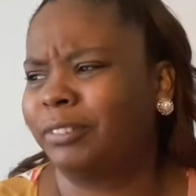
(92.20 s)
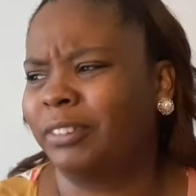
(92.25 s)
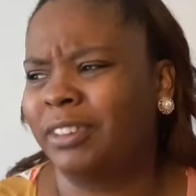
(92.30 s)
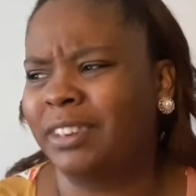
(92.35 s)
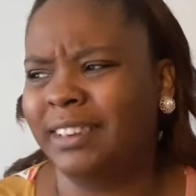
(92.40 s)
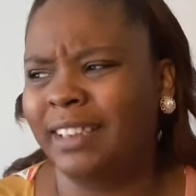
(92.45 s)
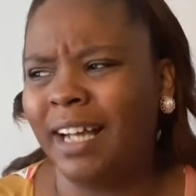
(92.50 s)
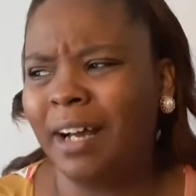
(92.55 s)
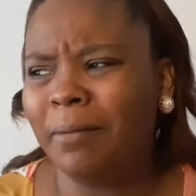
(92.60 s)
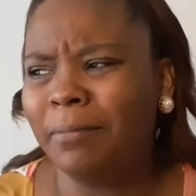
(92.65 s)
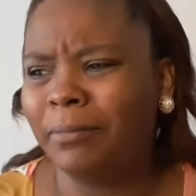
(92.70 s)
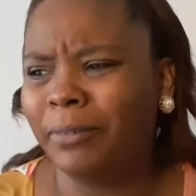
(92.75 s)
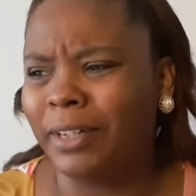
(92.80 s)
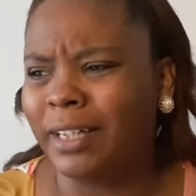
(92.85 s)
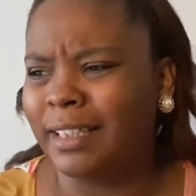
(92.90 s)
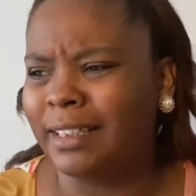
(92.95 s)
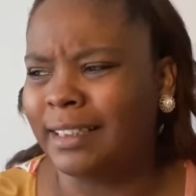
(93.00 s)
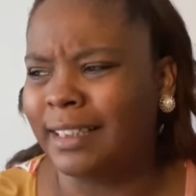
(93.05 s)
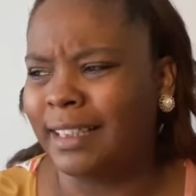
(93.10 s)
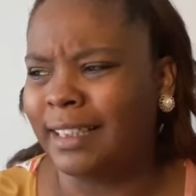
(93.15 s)
some
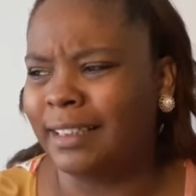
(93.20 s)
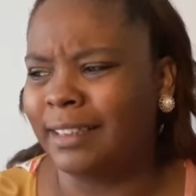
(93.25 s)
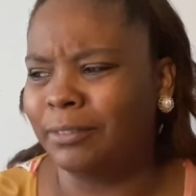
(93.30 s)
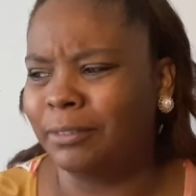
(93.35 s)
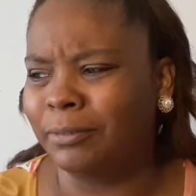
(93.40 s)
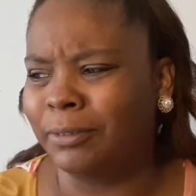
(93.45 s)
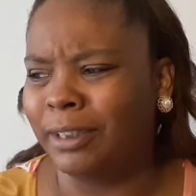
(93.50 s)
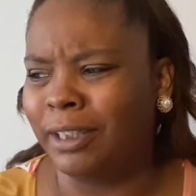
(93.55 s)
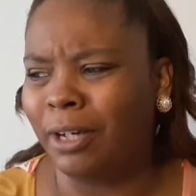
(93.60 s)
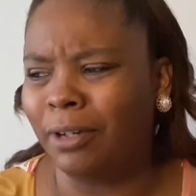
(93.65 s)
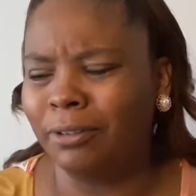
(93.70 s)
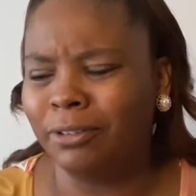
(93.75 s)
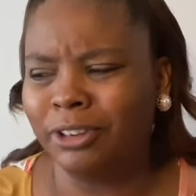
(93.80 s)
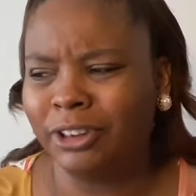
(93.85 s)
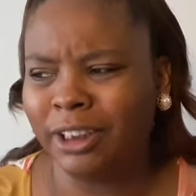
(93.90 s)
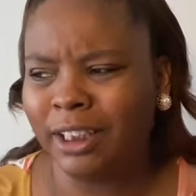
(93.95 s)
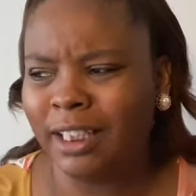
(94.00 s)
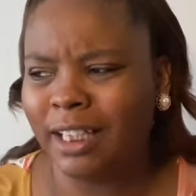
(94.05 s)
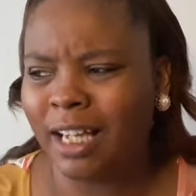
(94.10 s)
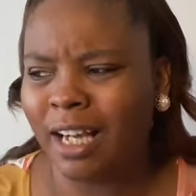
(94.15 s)
reason when
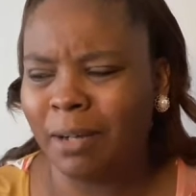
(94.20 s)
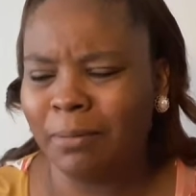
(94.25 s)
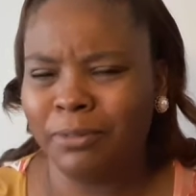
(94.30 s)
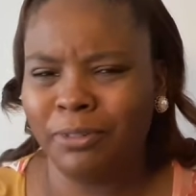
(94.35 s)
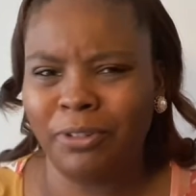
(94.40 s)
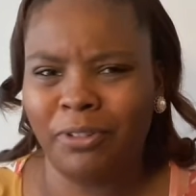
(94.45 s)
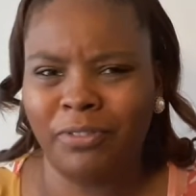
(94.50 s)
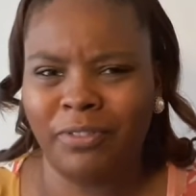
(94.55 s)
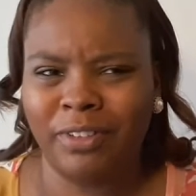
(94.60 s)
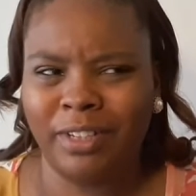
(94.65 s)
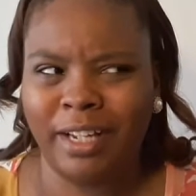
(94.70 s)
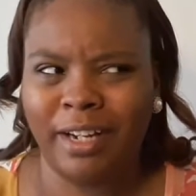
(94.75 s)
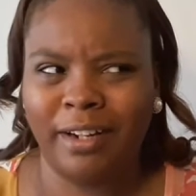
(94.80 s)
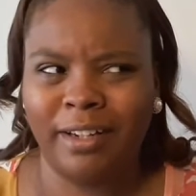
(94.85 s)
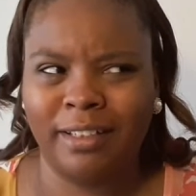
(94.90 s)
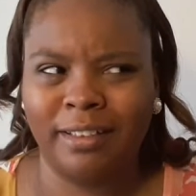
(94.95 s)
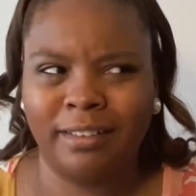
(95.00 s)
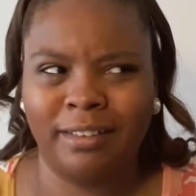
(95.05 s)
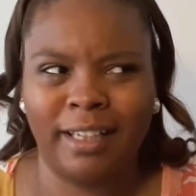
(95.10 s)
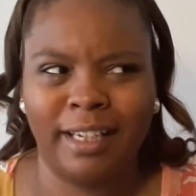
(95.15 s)
OG comes over
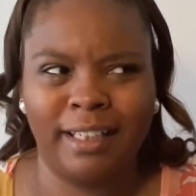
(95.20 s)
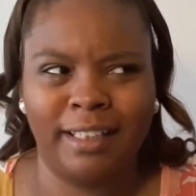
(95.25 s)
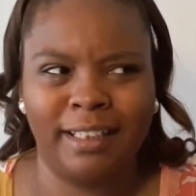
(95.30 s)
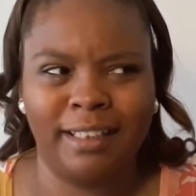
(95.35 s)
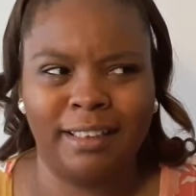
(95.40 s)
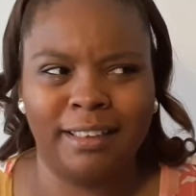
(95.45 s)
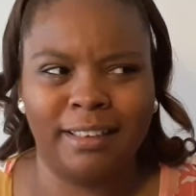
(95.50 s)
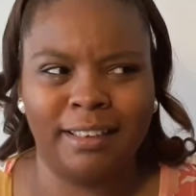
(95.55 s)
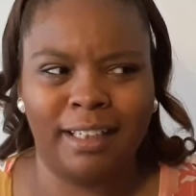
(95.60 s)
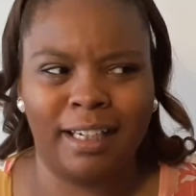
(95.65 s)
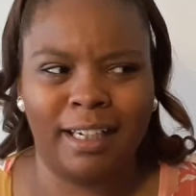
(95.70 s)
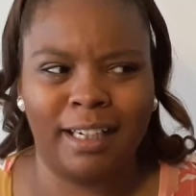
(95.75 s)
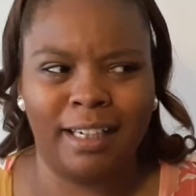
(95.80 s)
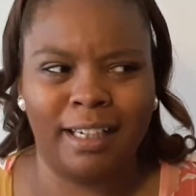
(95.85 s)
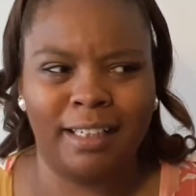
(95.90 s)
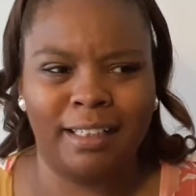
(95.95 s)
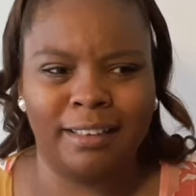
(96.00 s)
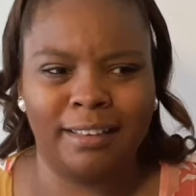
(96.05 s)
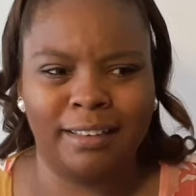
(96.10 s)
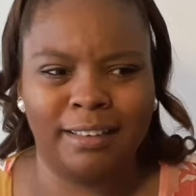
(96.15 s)
there and
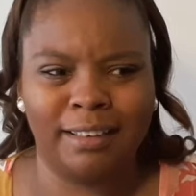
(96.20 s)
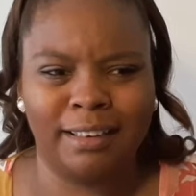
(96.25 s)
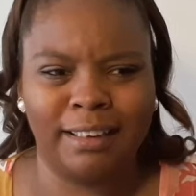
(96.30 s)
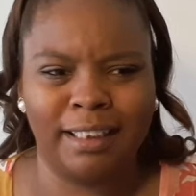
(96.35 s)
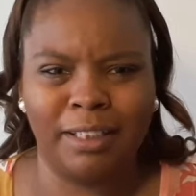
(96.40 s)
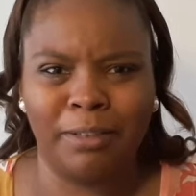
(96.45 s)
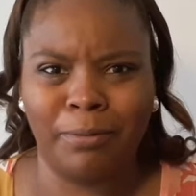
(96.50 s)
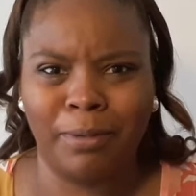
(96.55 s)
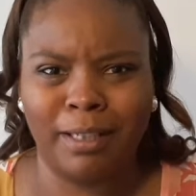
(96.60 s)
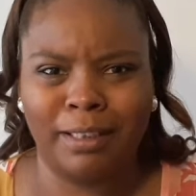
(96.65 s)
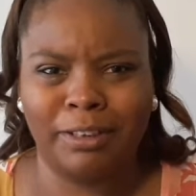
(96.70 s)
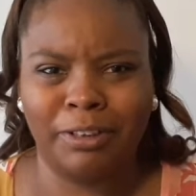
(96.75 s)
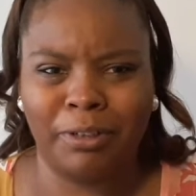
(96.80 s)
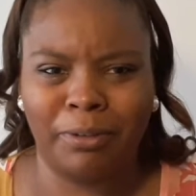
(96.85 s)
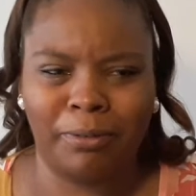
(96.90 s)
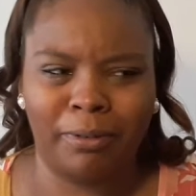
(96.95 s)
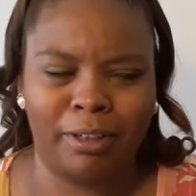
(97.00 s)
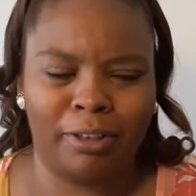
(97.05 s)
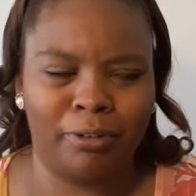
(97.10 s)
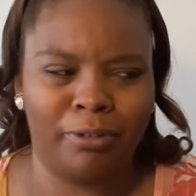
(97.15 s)
uh, see what's
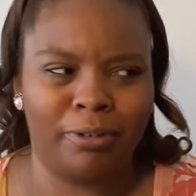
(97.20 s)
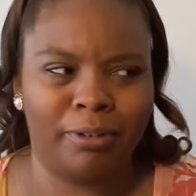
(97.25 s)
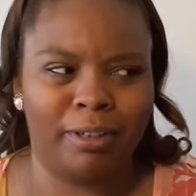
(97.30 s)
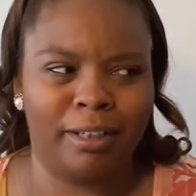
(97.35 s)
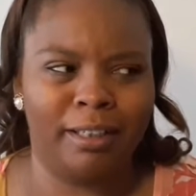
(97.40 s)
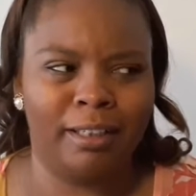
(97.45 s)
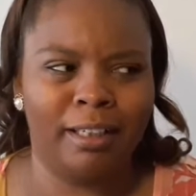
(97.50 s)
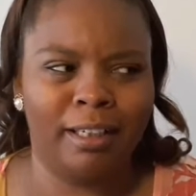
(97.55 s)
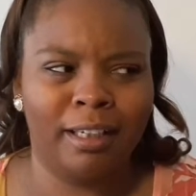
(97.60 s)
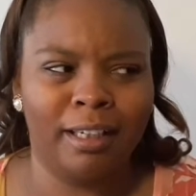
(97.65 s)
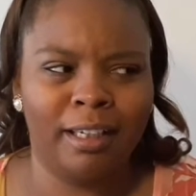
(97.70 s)
going on,